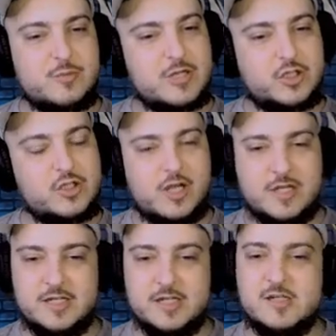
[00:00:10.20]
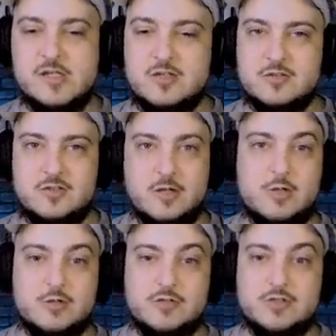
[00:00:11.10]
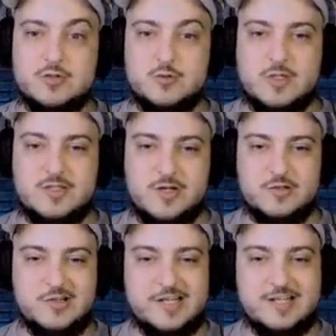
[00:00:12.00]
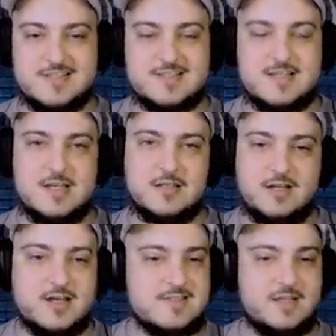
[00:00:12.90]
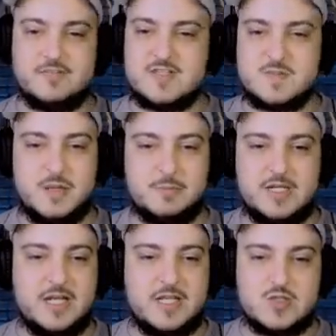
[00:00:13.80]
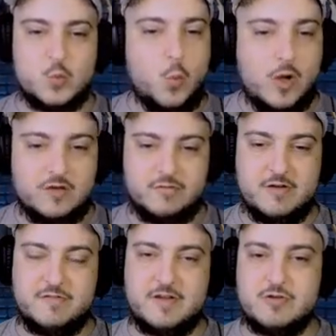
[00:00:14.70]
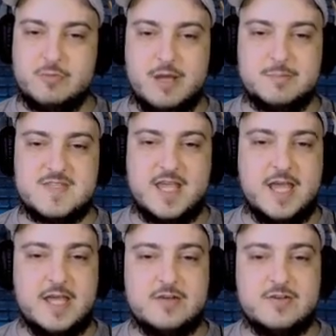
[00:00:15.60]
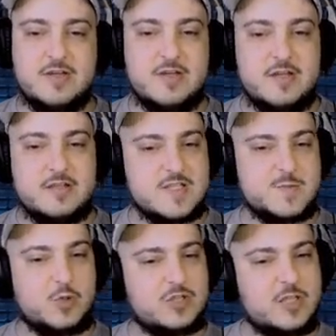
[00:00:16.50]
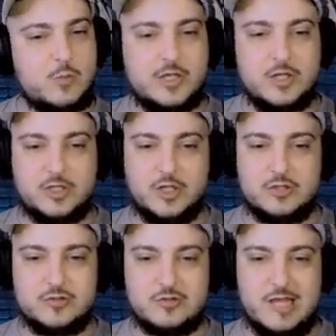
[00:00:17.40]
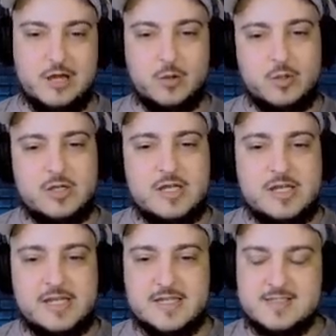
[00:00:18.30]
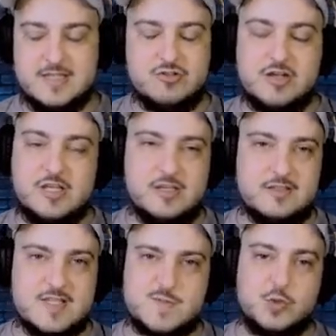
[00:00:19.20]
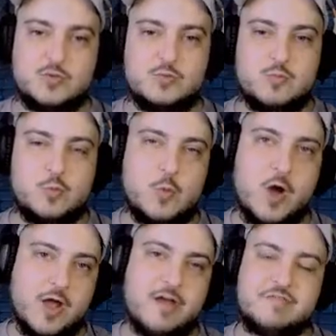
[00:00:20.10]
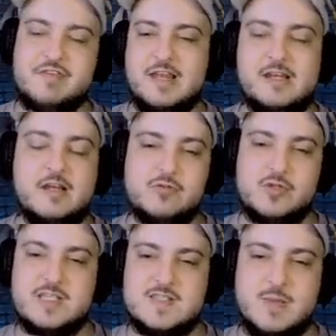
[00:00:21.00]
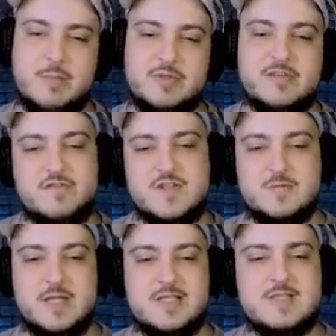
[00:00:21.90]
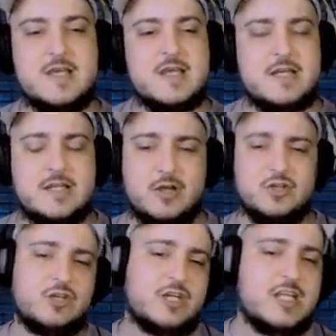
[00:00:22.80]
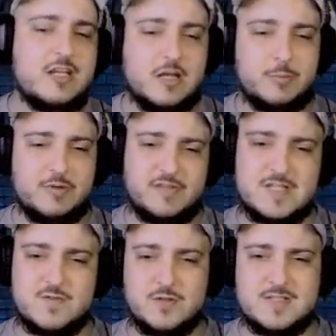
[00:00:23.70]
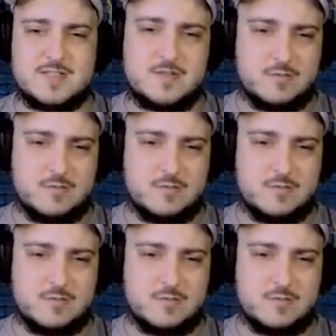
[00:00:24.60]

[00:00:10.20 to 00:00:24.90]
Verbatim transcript: a good idea to come over to Cuatro Colinas. Guys, I love this map. It is one of my favorite maps and the spot that we're going to go to now is literally the spot why I fell in love with this map in the first place. Now you're going to need a couple of things for this